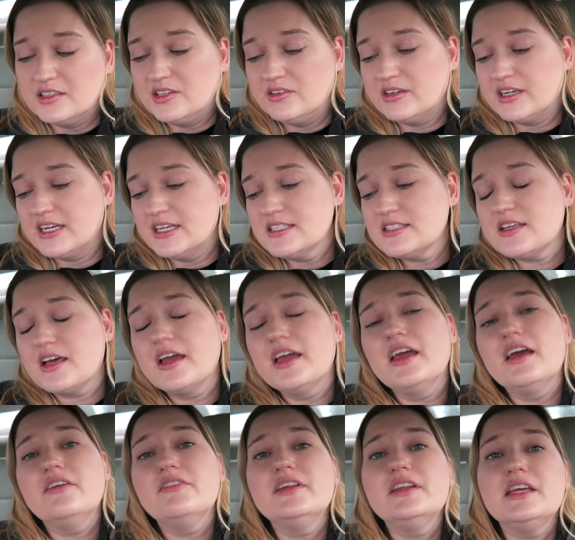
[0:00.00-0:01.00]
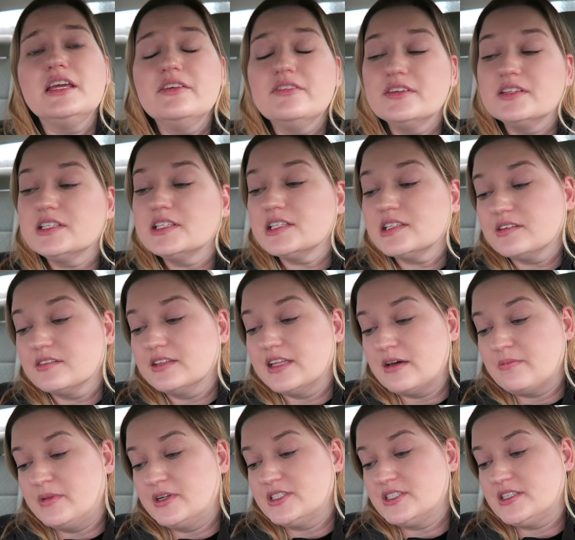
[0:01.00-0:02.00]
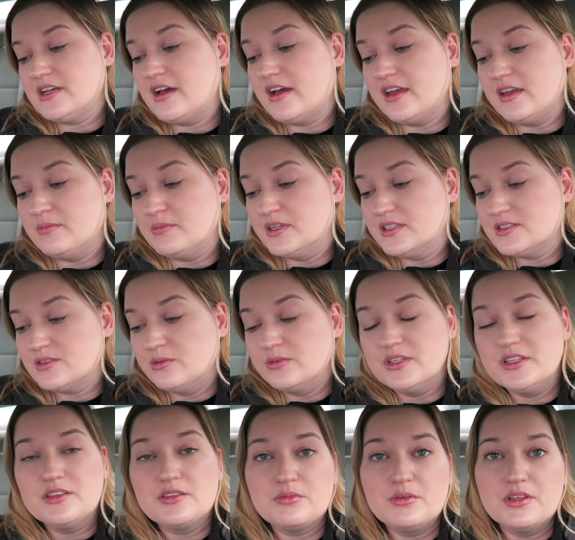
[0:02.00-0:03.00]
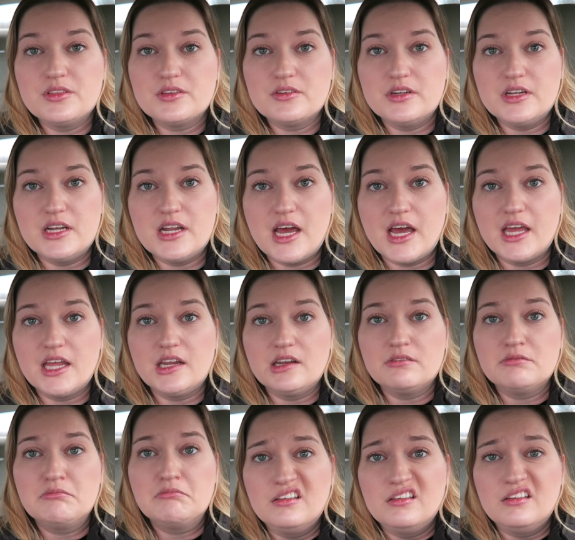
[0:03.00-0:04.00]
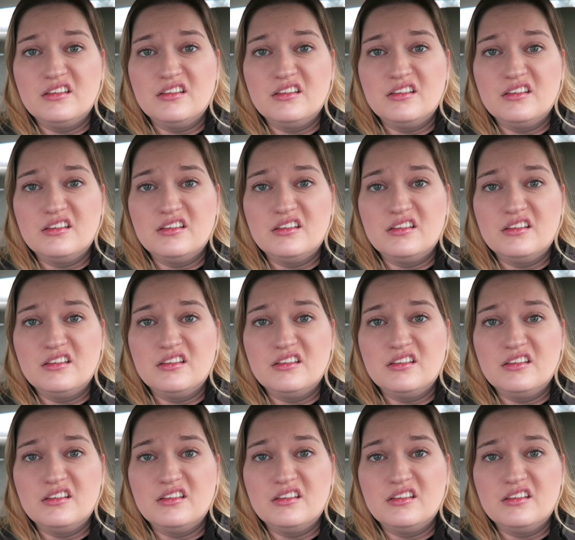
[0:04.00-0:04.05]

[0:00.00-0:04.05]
You guys, I haven't even killed that much time. It's only 3.39.